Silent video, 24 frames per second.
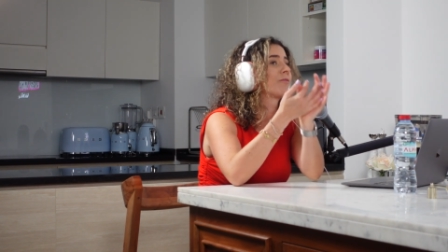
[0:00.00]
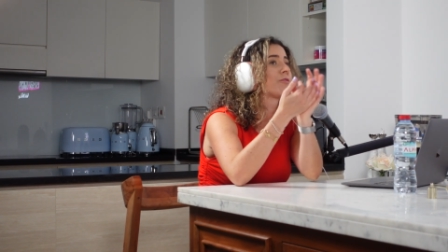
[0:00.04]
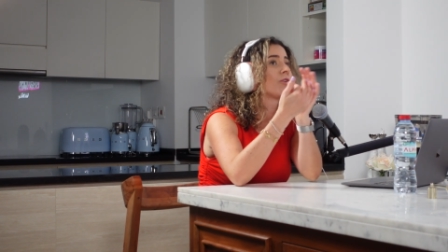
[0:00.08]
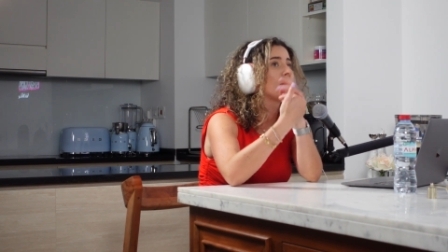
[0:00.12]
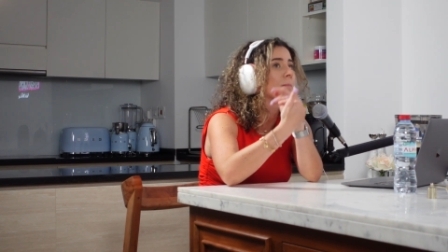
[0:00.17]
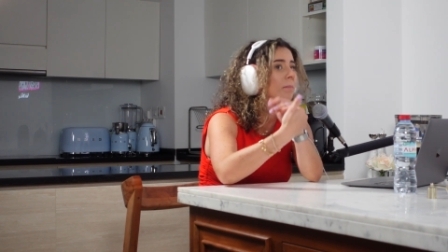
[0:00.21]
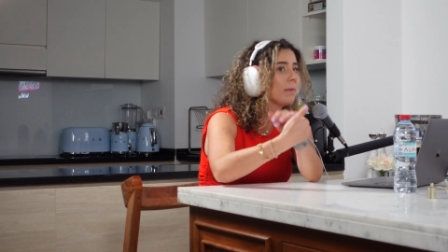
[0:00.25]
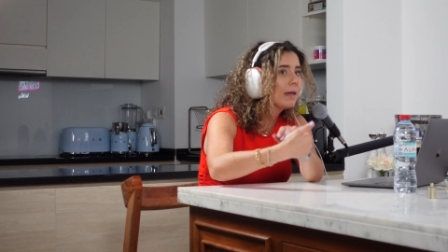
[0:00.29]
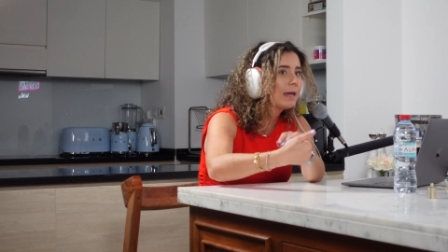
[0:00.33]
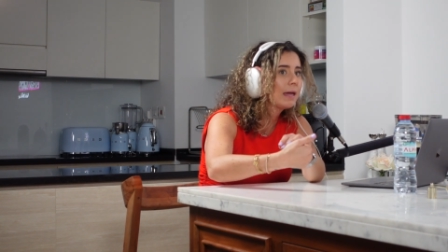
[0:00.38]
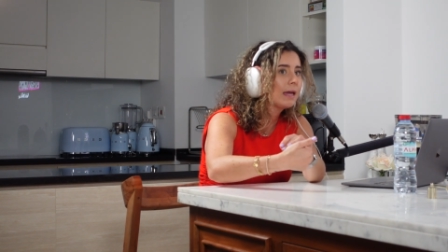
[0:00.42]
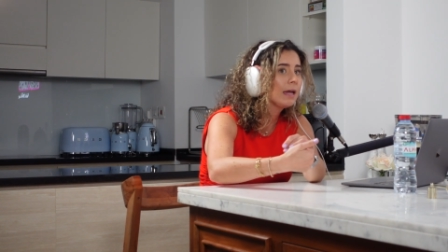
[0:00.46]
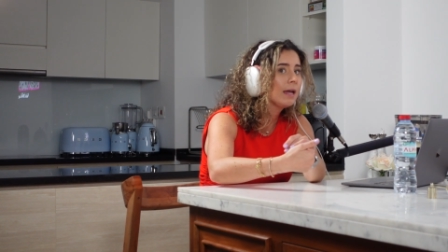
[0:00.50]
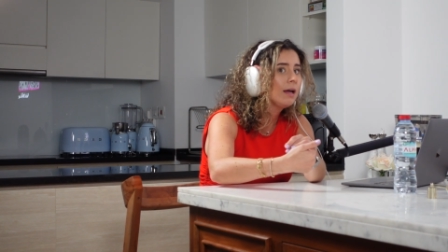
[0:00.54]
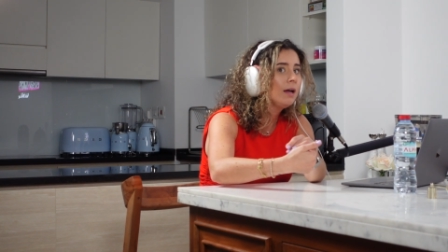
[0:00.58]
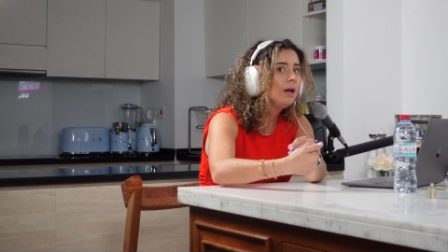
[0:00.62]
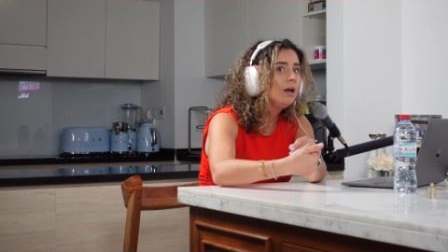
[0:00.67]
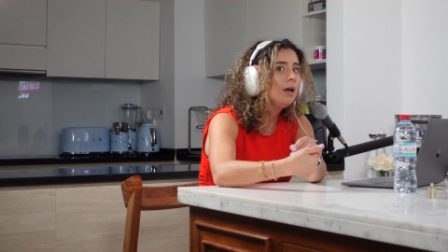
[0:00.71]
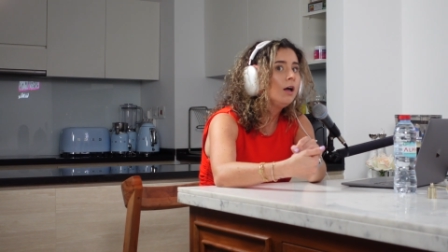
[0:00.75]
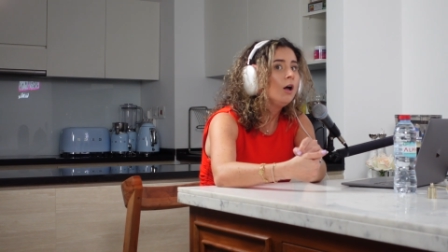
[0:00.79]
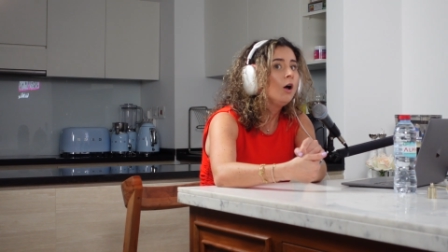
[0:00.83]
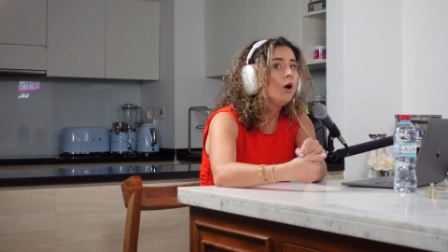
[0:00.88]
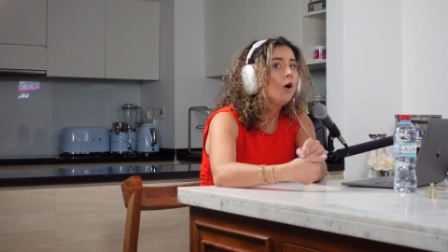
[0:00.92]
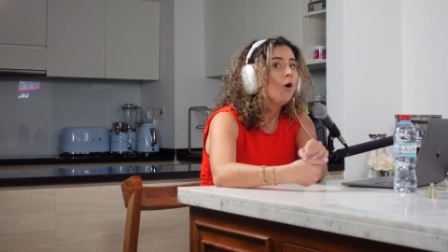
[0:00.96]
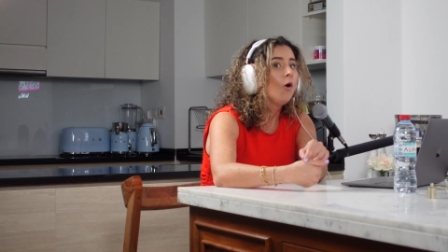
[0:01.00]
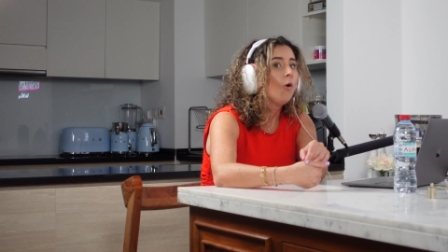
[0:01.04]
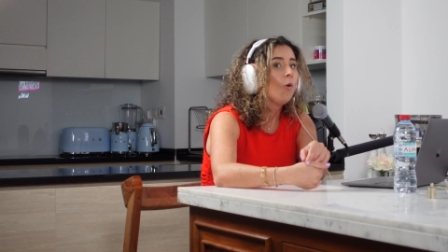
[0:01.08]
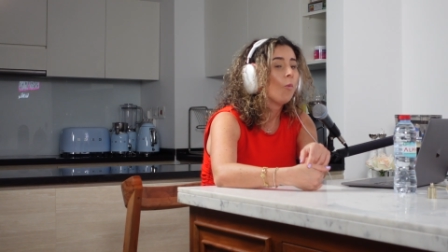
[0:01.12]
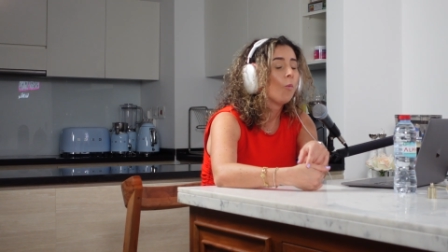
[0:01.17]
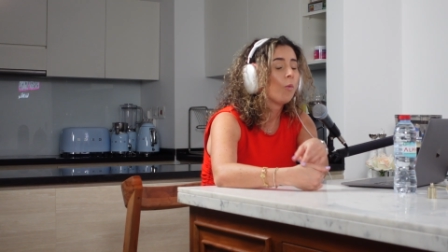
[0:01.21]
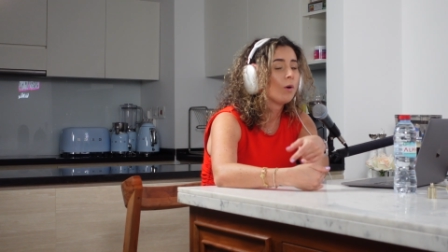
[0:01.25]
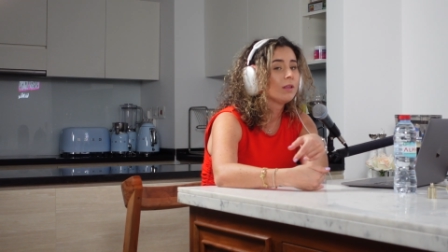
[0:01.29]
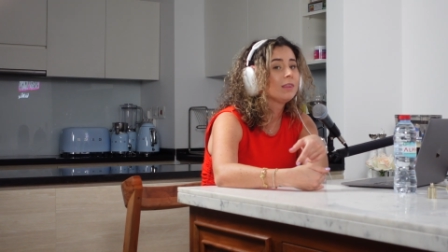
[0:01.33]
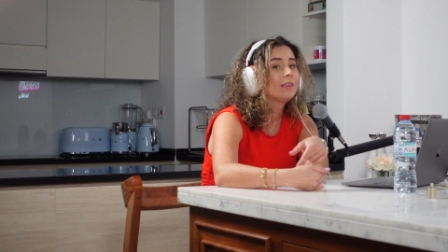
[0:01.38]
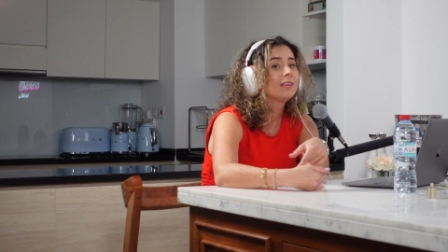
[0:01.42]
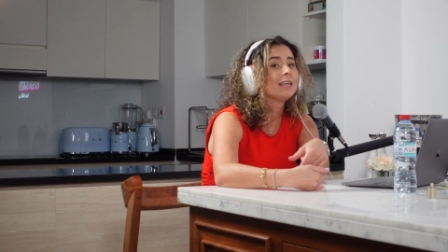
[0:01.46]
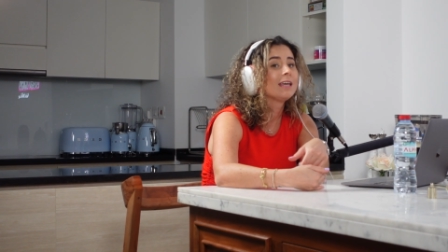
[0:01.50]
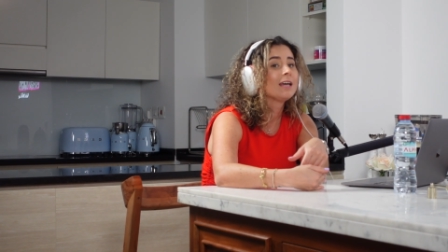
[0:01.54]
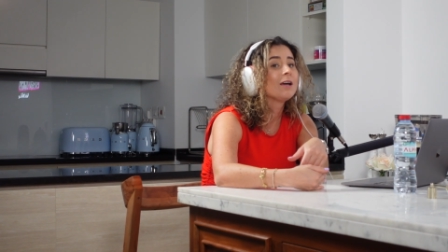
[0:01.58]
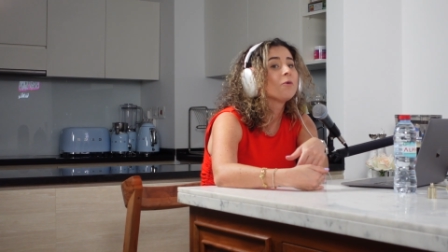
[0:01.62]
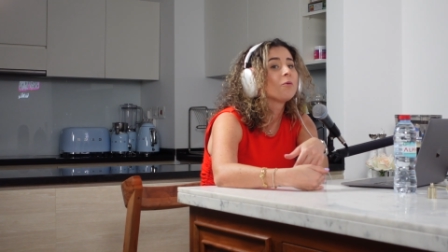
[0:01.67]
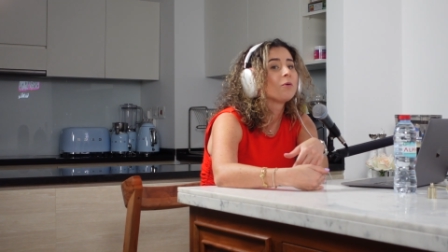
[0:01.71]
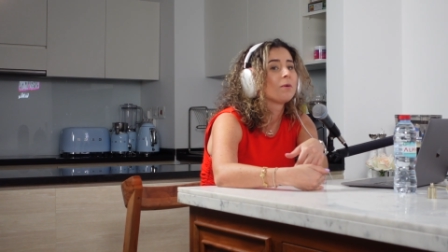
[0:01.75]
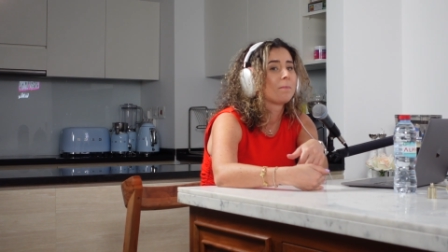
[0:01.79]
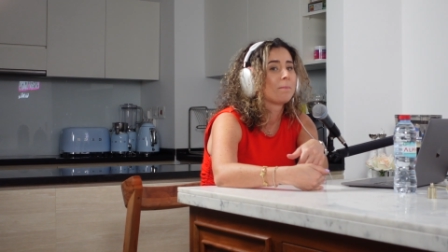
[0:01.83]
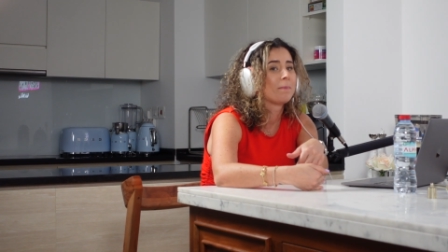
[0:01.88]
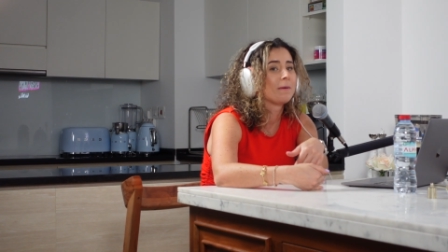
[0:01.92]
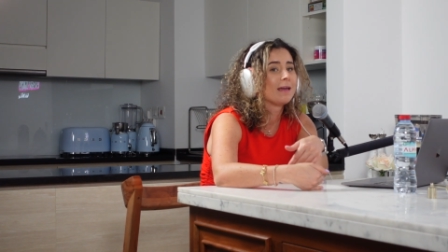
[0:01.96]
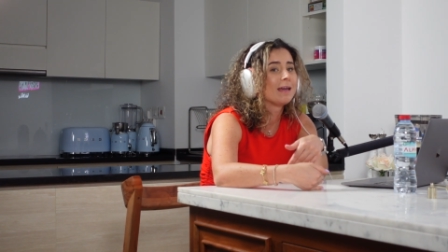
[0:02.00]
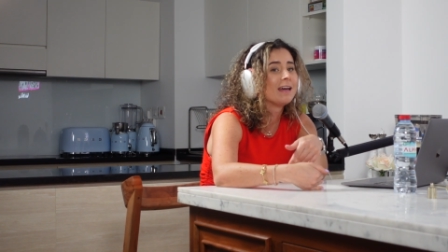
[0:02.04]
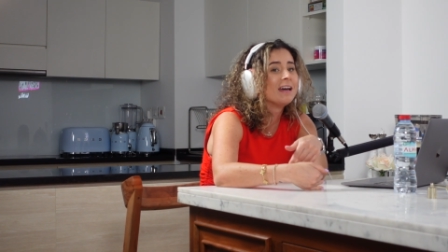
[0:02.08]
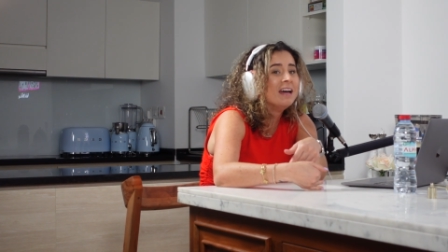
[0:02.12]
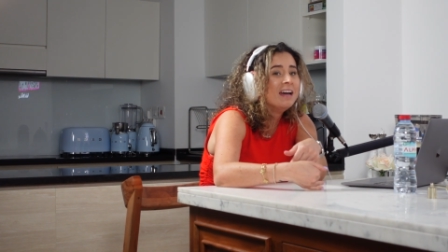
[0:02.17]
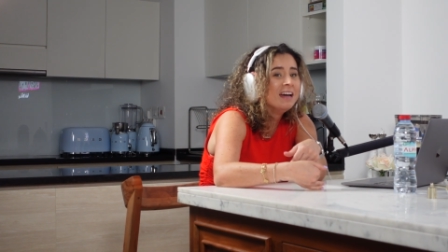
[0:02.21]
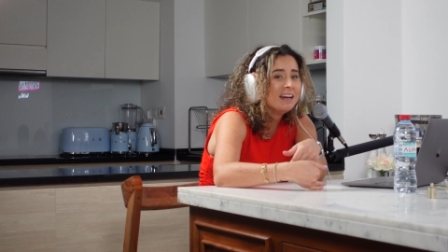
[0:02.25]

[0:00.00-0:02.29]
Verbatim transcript: for me one thing would be